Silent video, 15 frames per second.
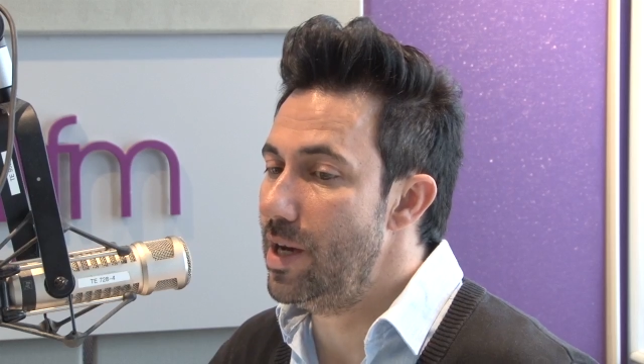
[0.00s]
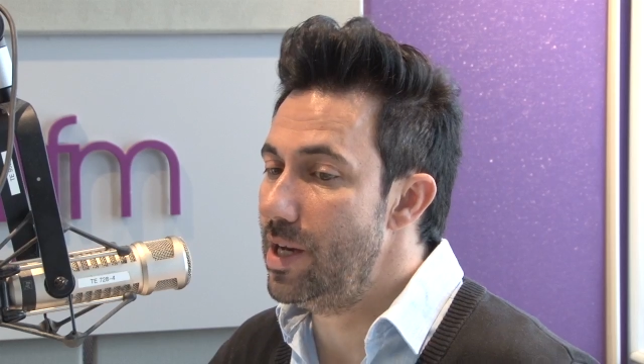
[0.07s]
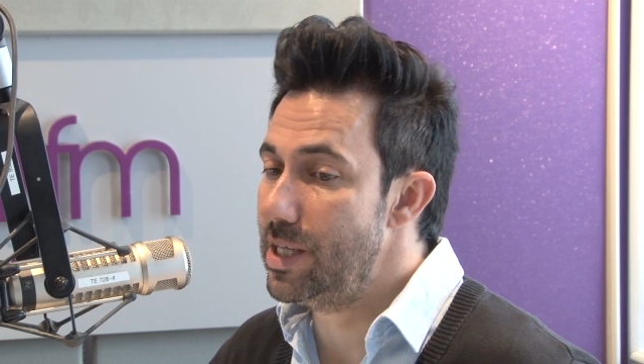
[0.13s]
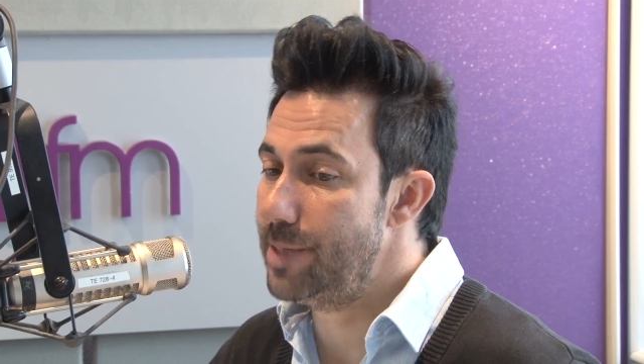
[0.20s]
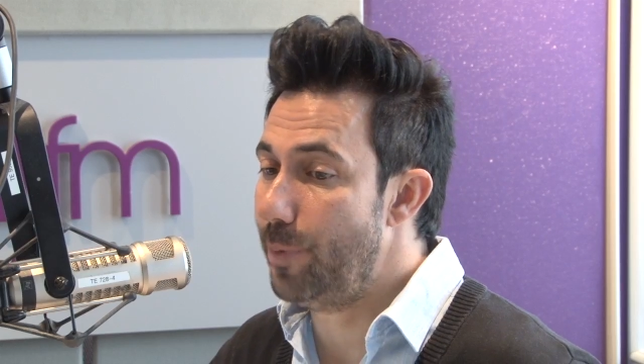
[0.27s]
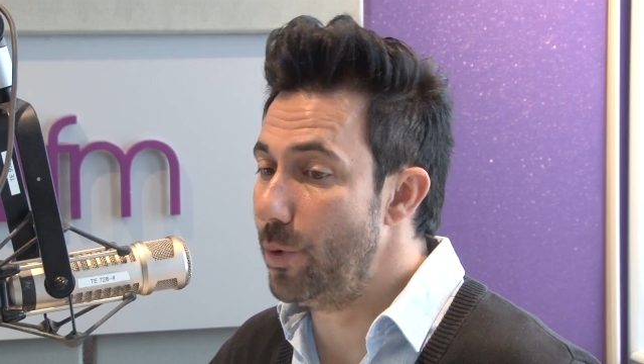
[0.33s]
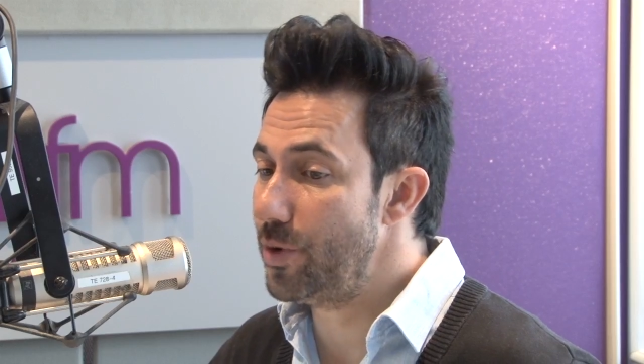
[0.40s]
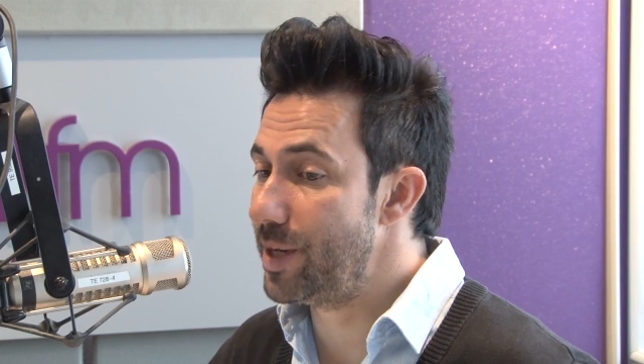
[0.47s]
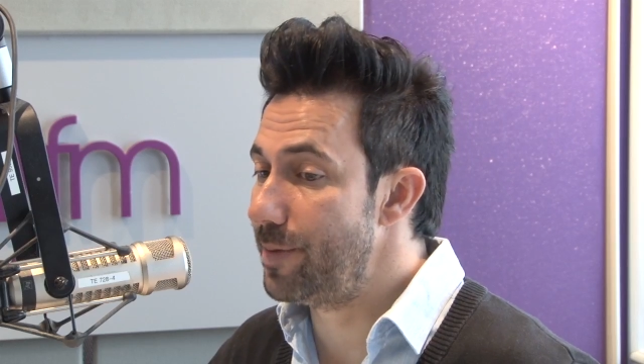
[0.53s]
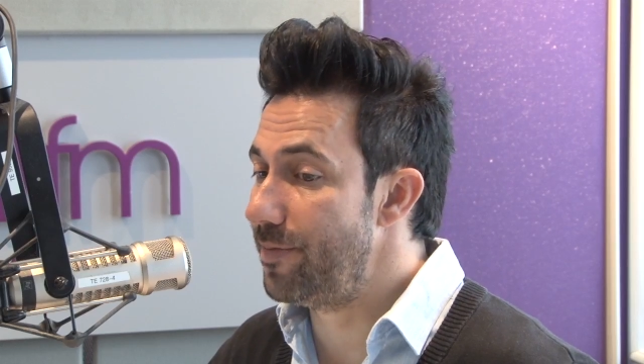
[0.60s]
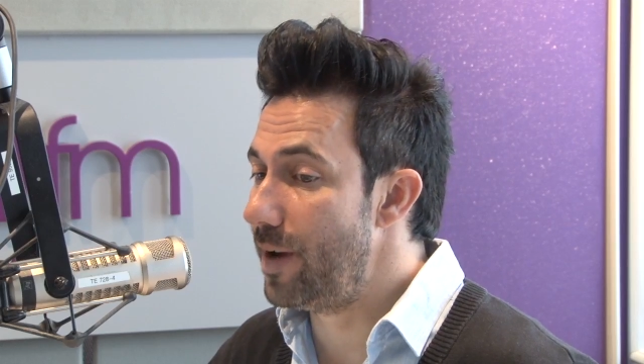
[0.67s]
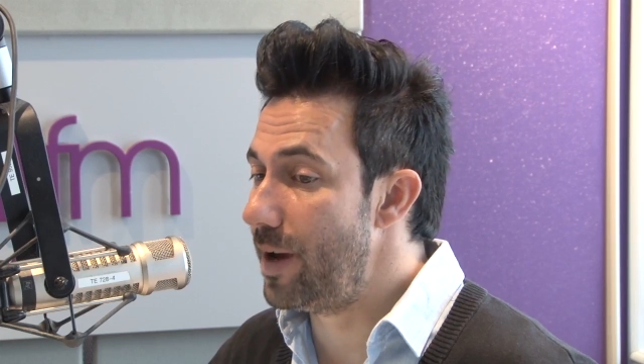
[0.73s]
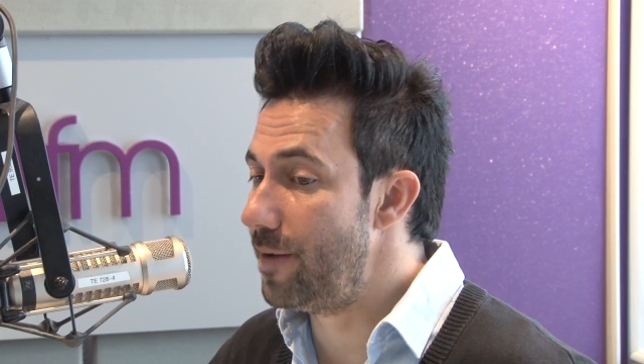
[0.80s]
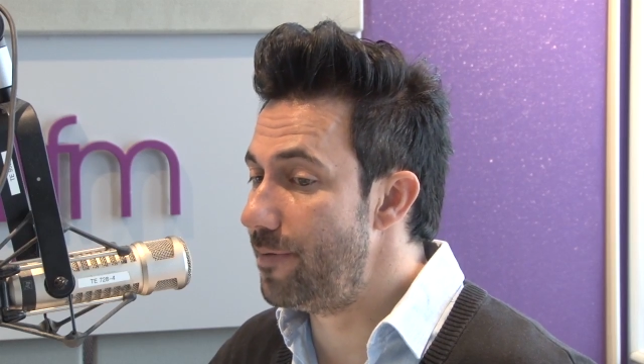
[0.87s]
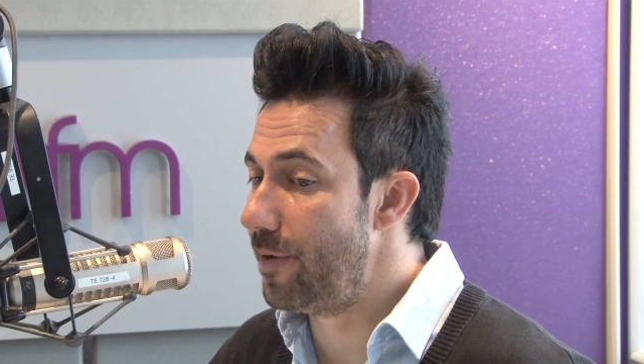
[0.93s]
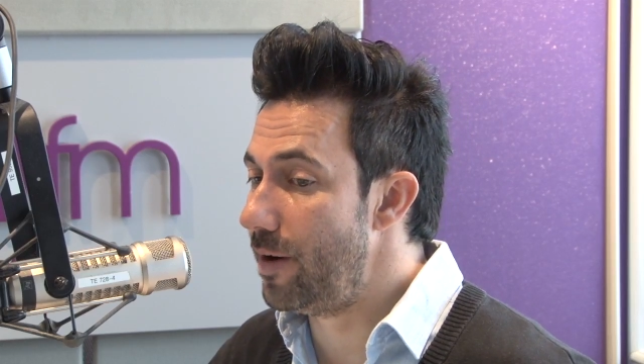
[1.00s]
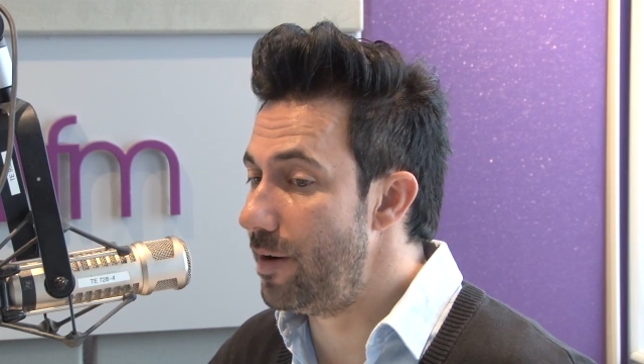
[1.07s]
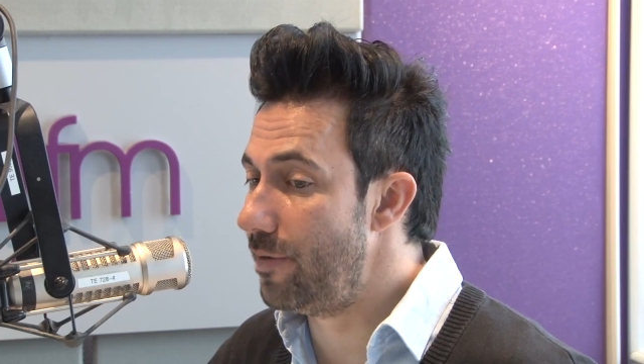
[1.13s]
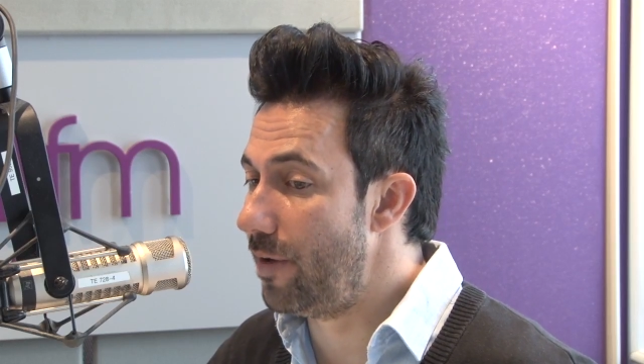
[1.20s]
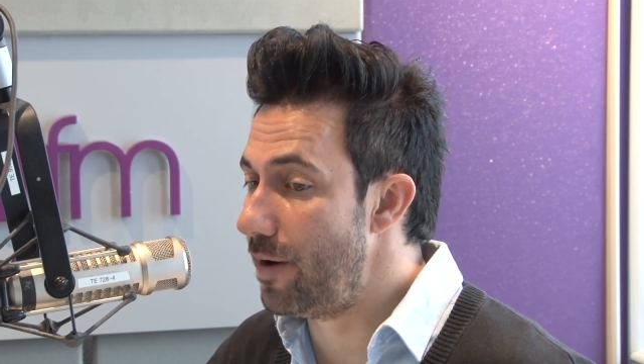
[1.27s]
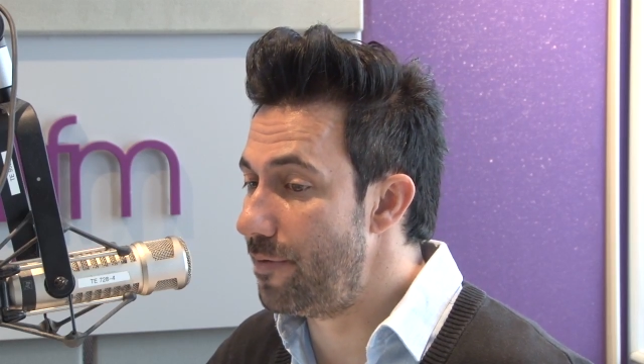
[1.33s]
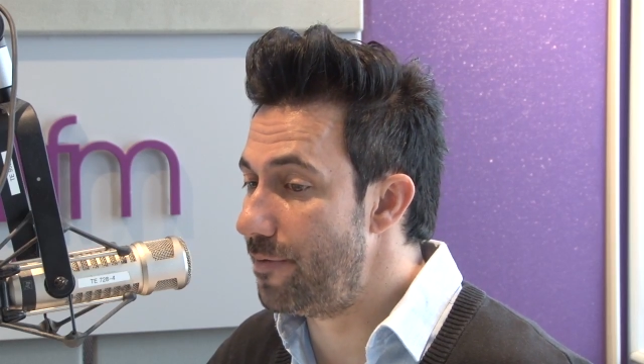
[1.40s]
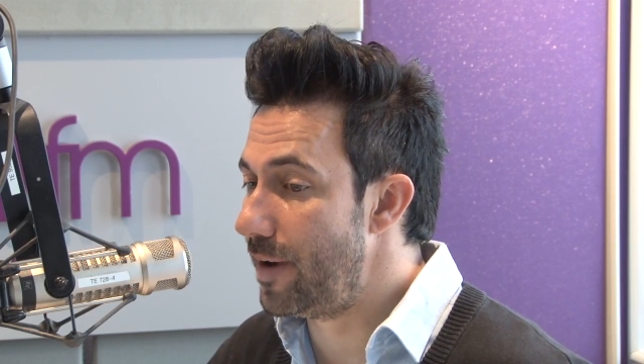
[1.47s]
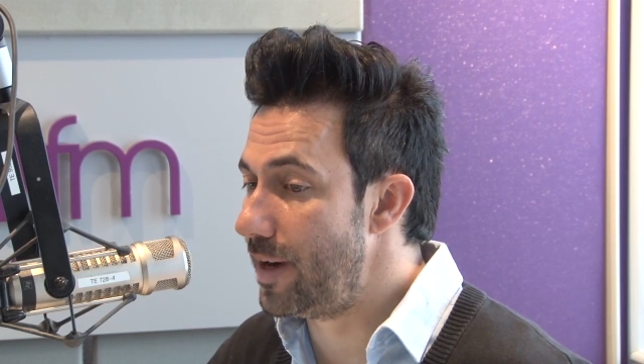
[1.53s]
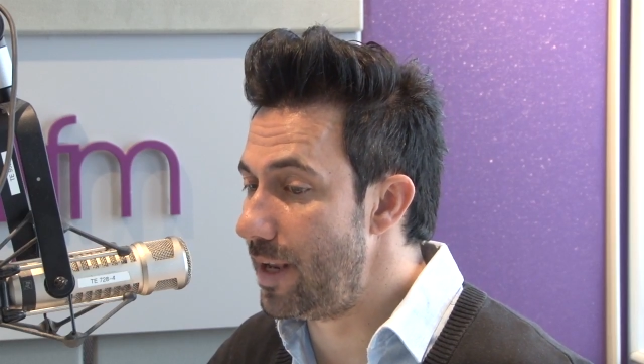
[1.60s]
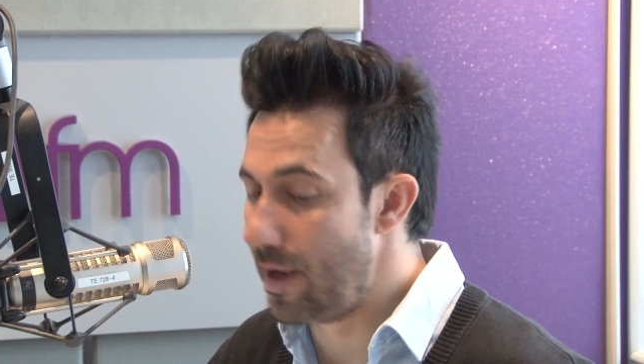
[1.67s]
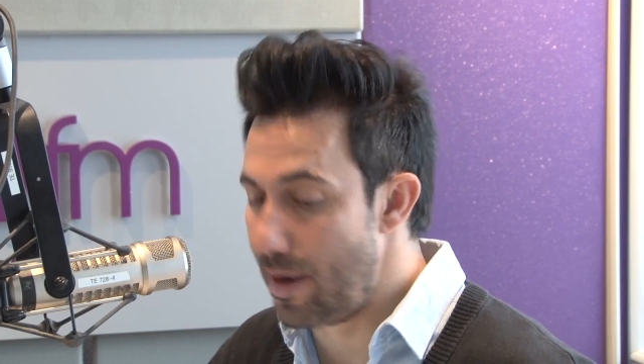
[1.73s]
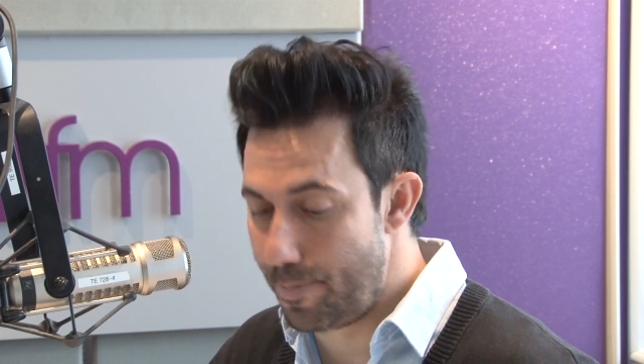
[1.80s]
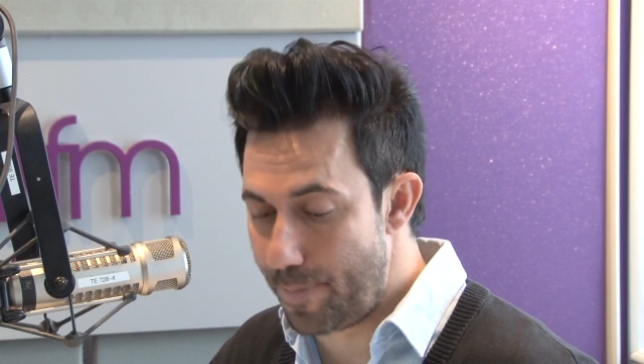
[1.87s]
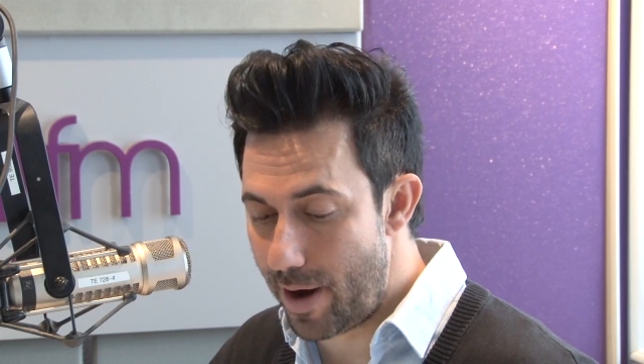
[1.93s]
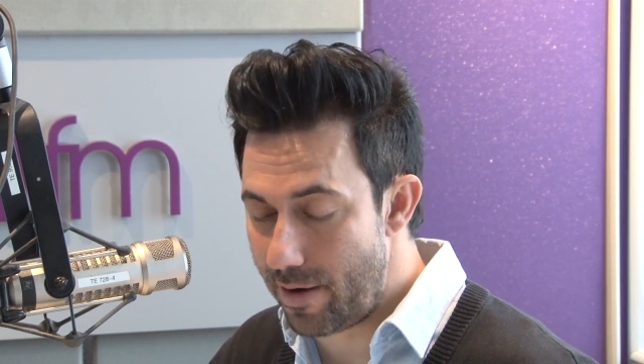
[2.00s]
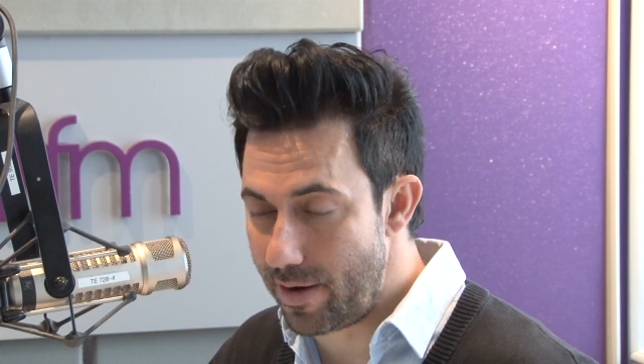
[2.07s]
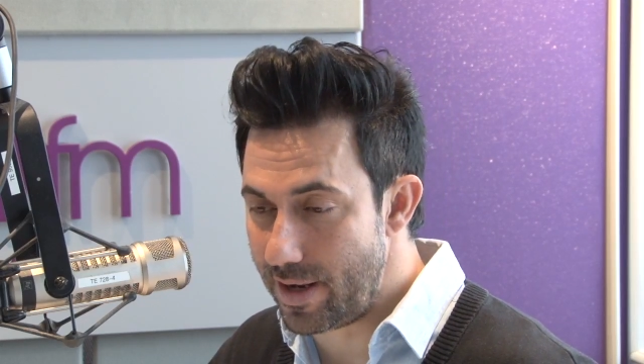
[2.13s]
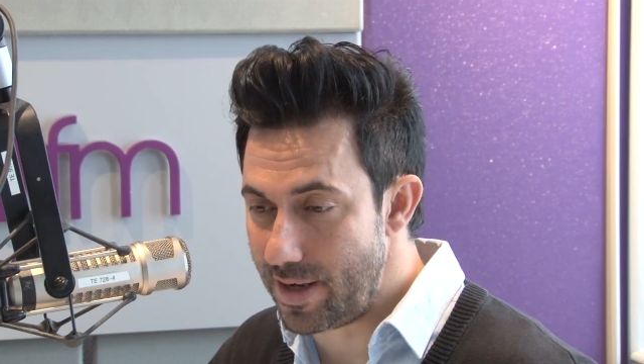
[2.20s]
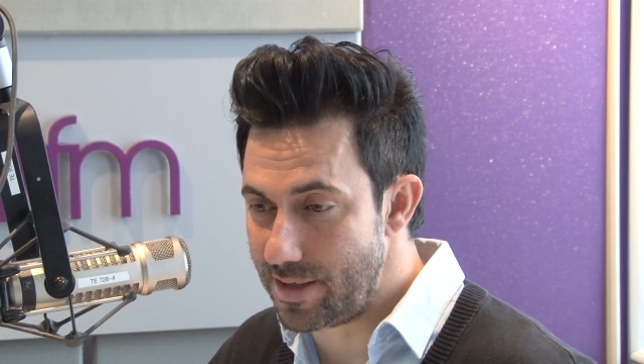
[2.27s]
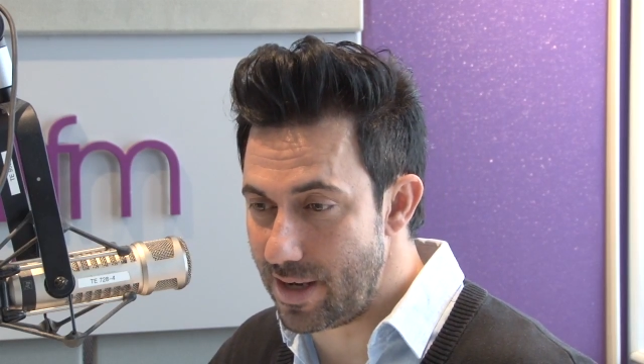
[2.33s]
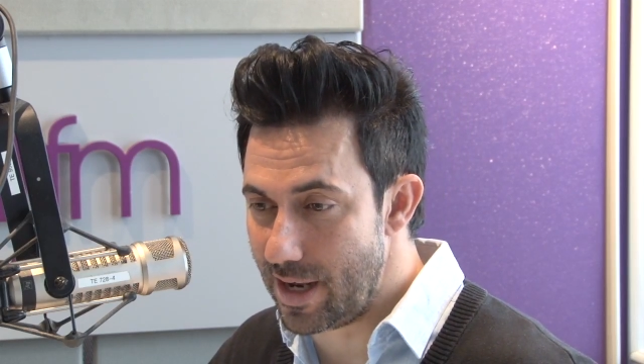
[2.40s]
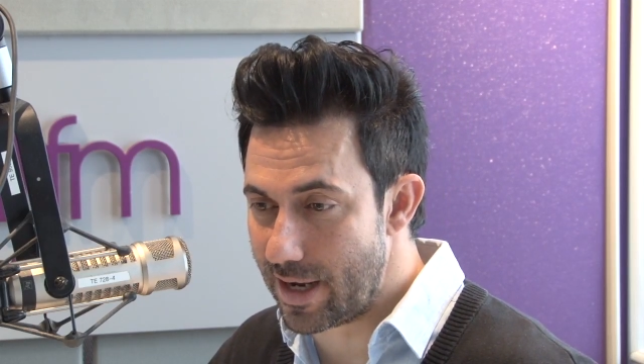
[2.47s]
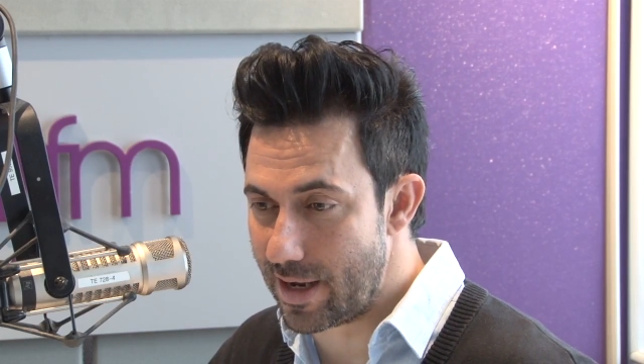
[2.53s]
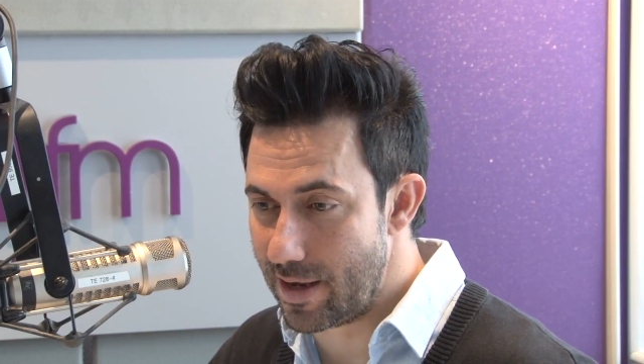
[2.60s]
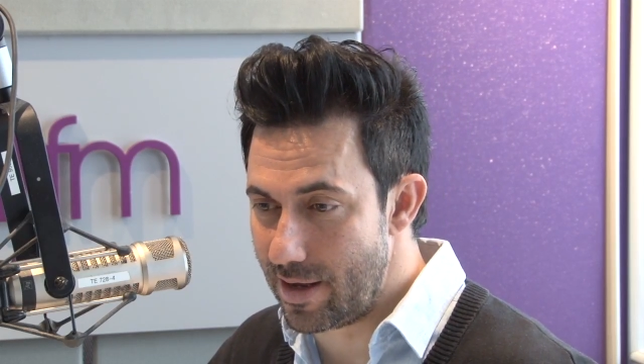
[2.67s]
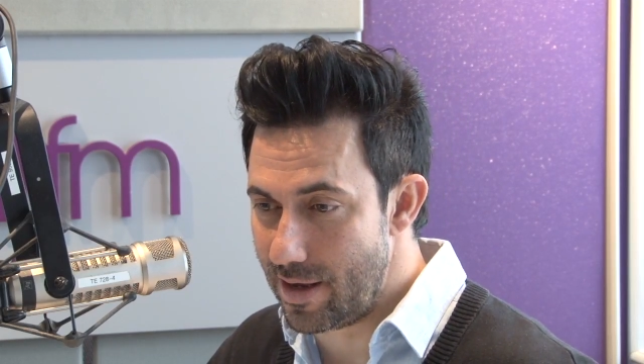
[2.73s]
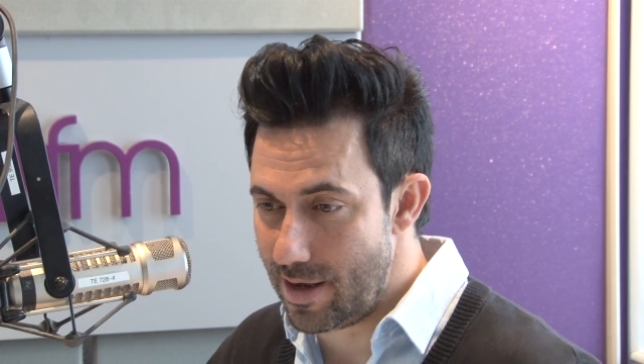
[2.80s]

Spawned some uh, very very funny uh, parodies like.